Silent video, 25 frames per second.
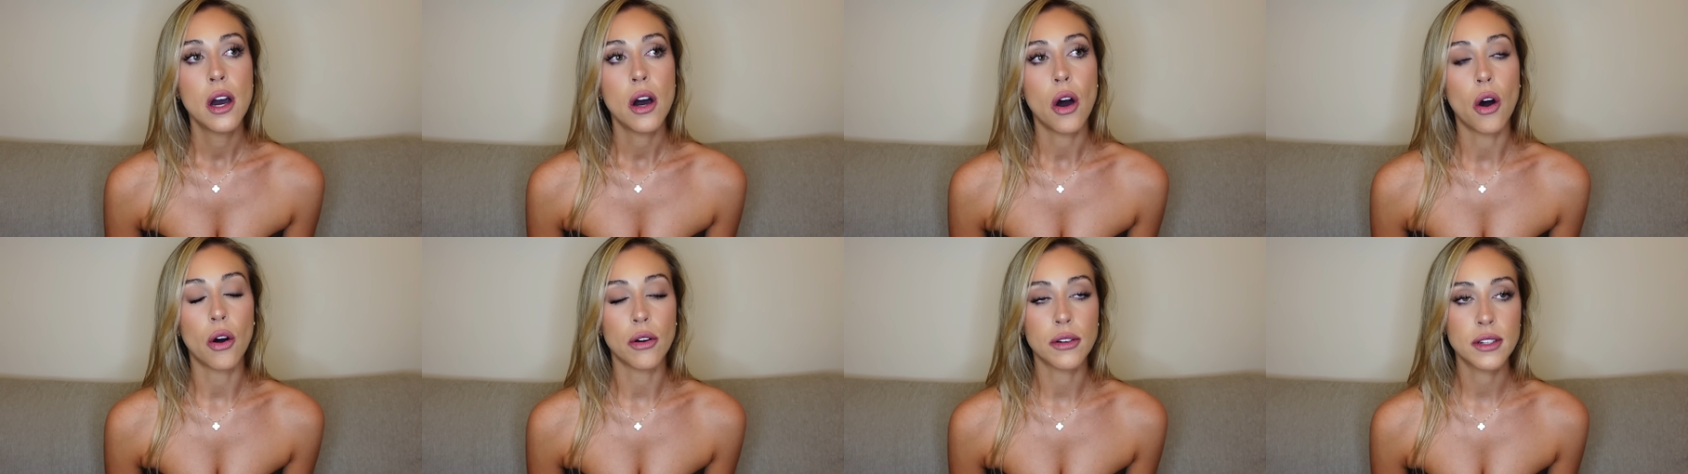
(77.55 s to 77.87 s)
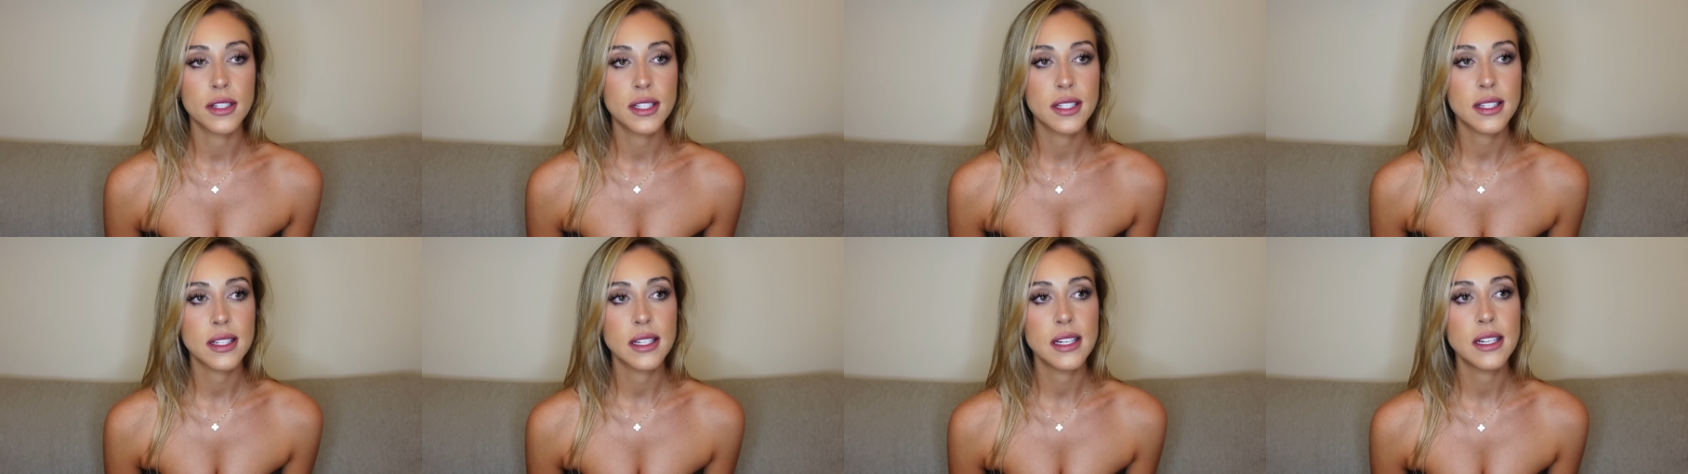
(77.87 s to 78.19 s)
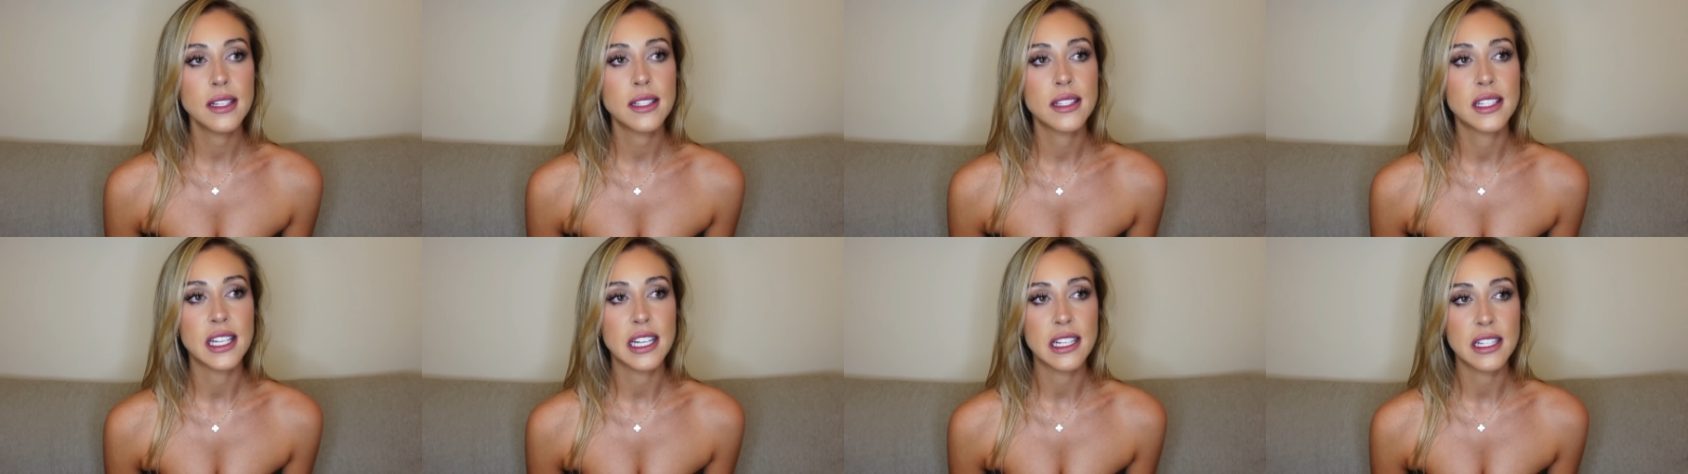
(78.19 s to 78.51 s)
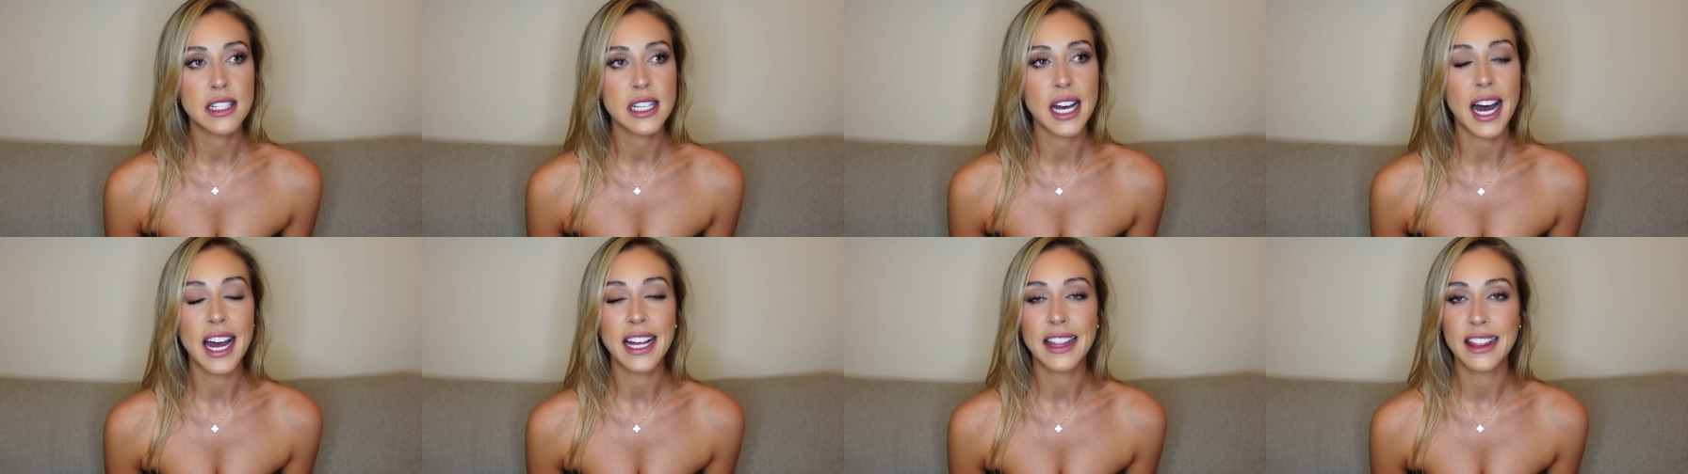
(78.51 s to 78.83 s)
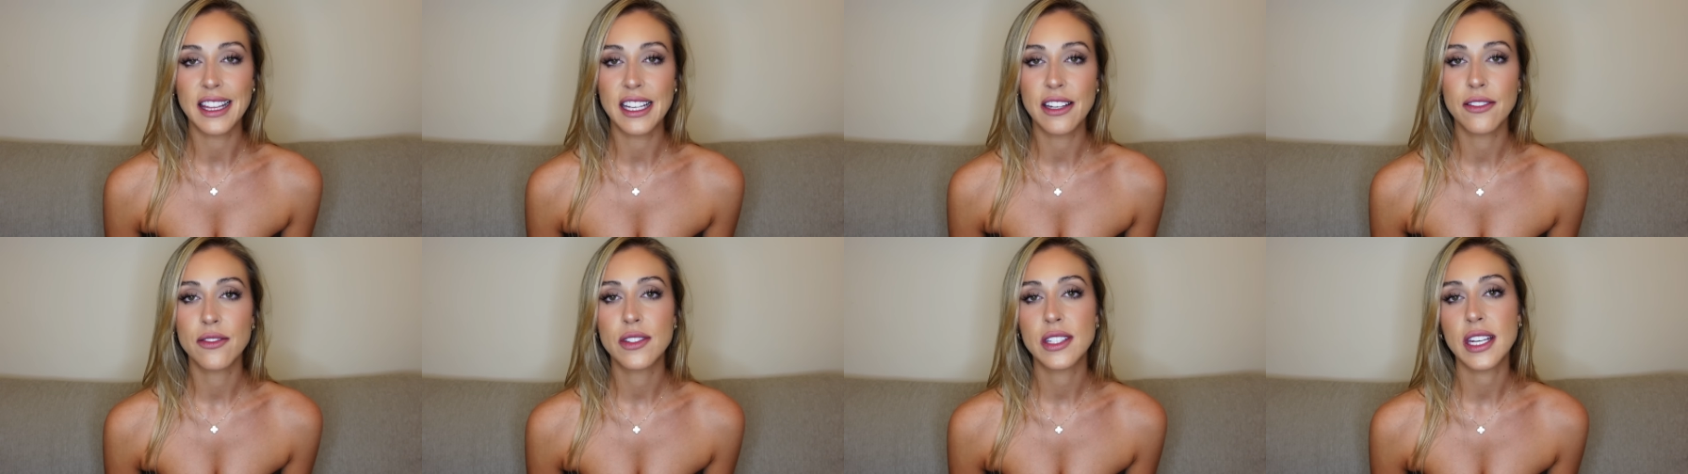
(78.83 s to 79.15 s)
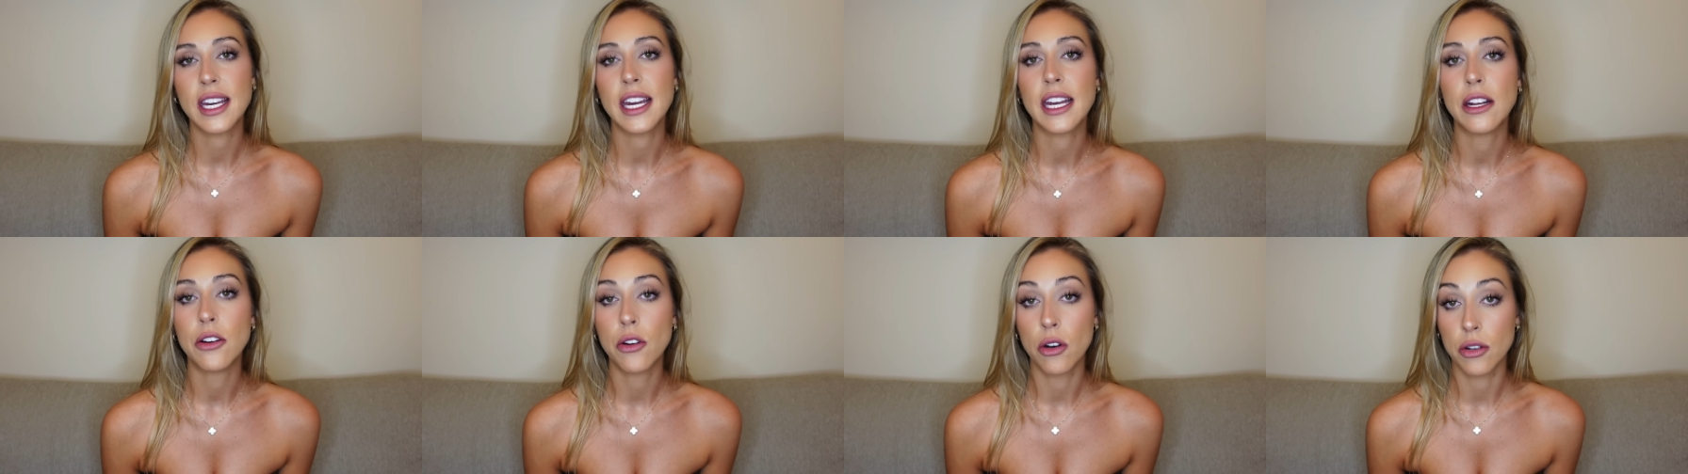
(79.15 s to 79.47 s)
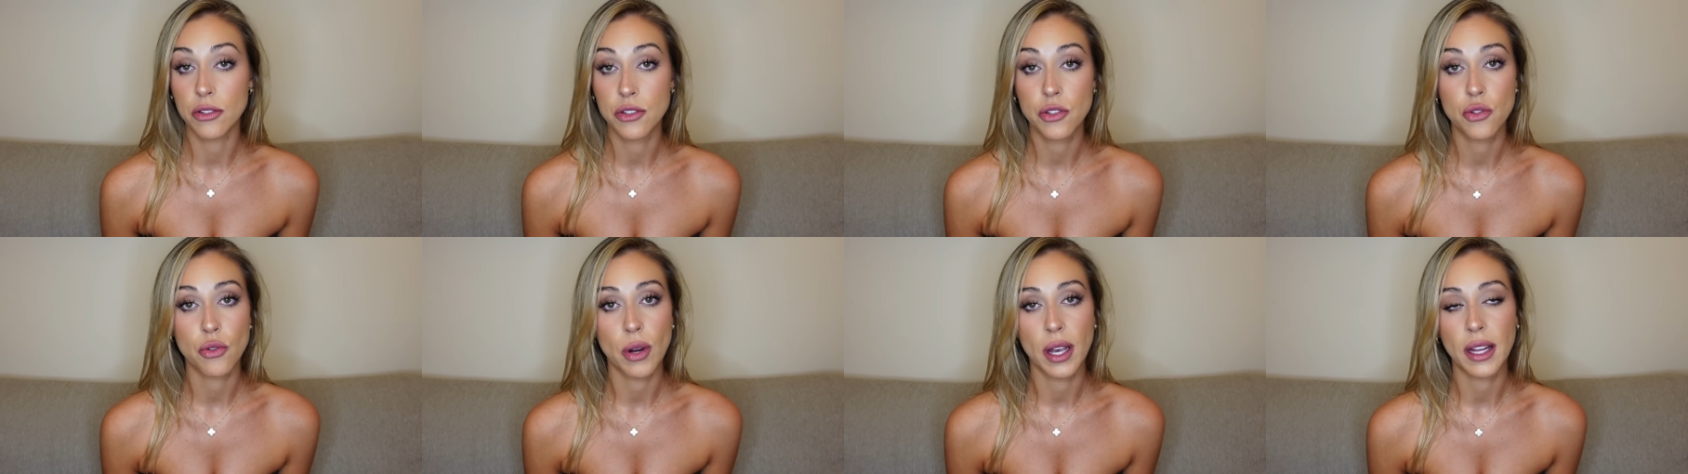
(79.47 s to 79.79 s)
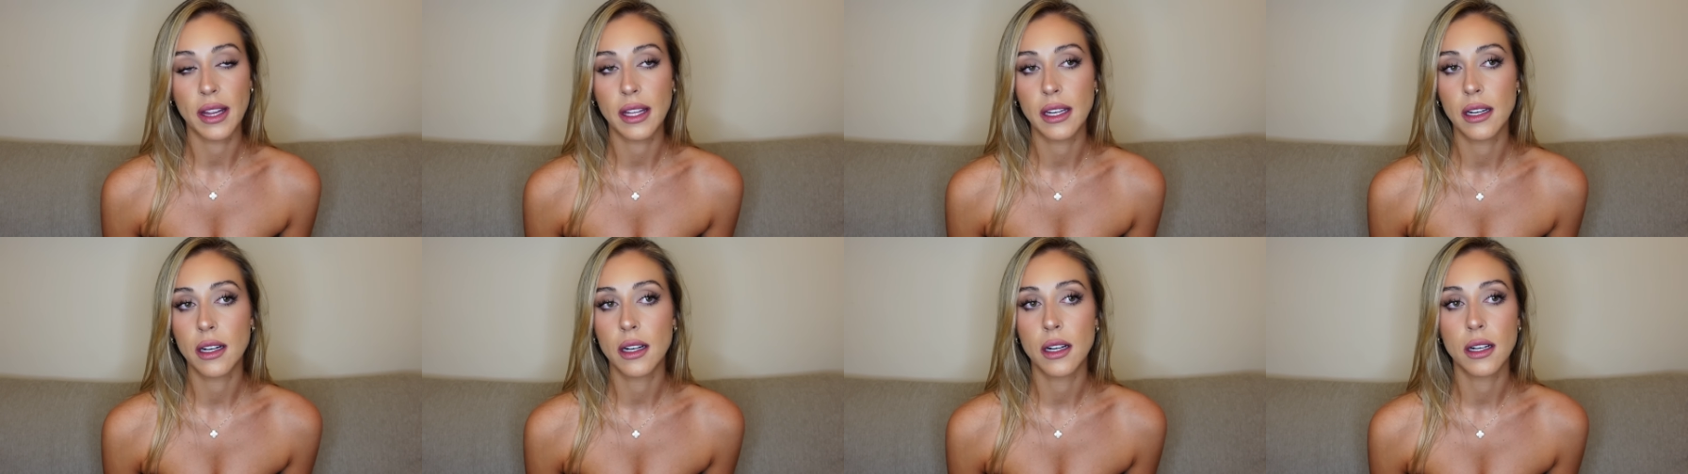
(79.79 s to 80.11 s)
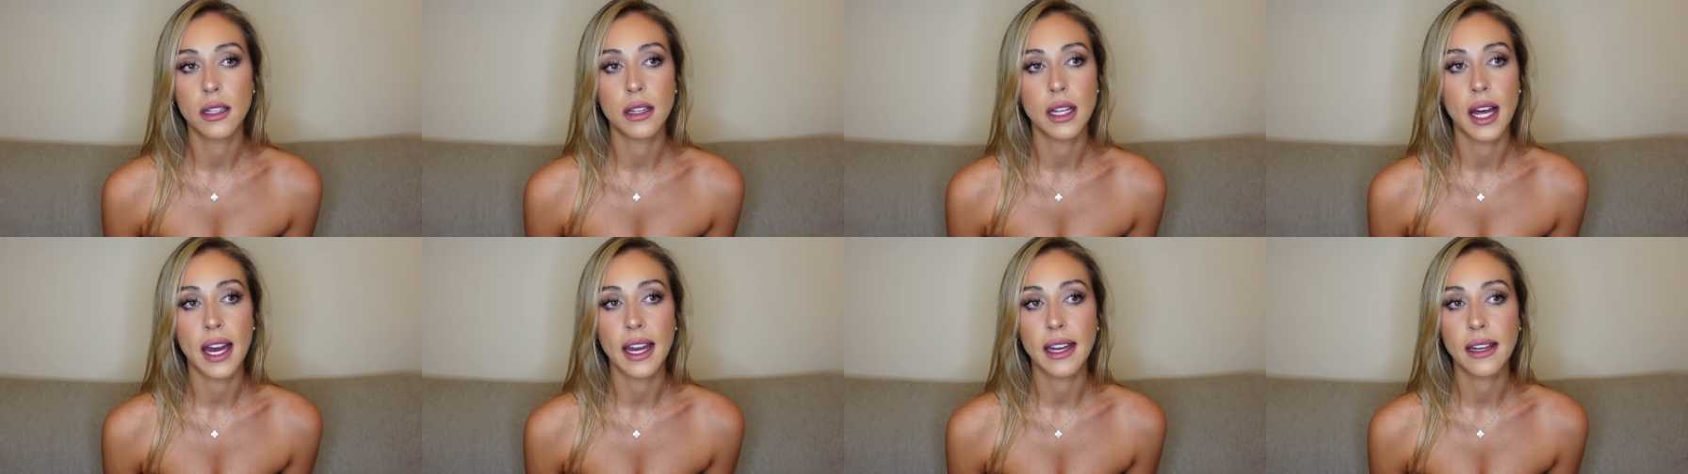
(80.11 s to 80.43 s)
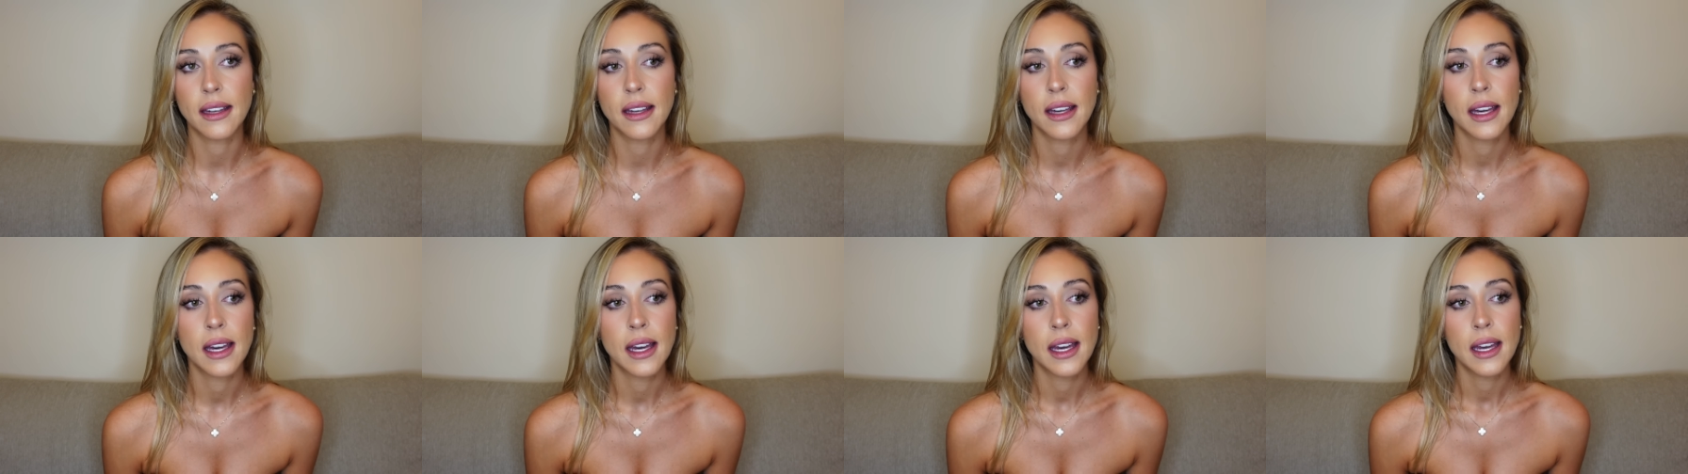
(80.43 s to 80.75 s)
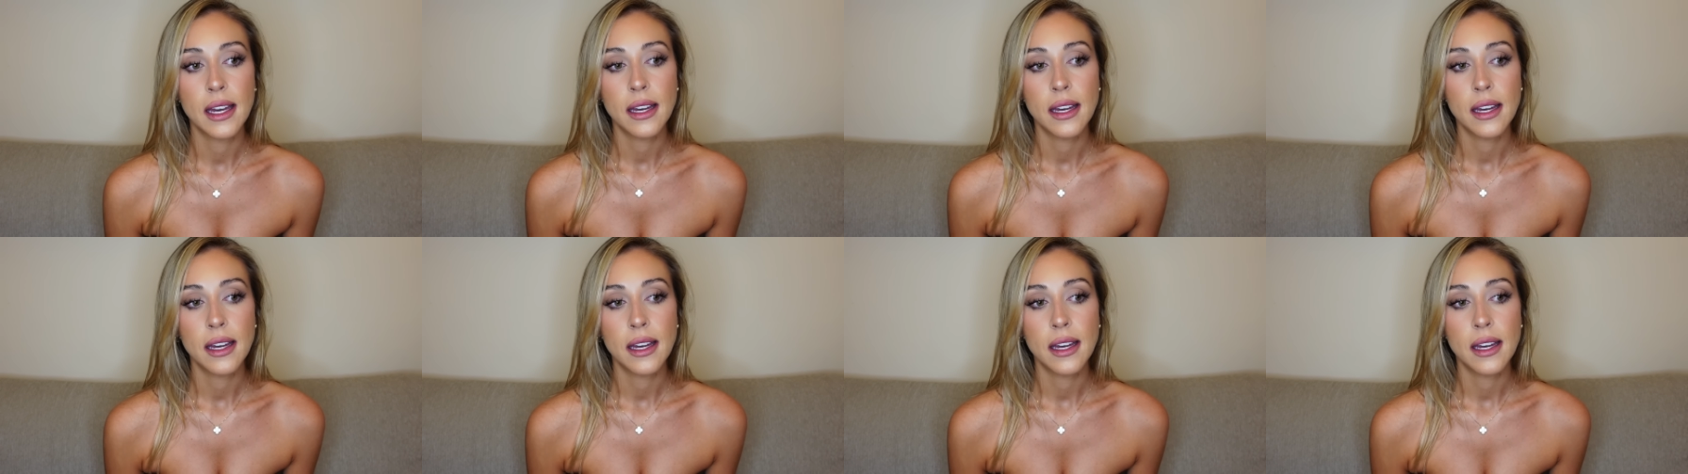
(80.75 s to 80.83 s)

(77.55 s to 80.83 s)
honestly since I lived in Australia, like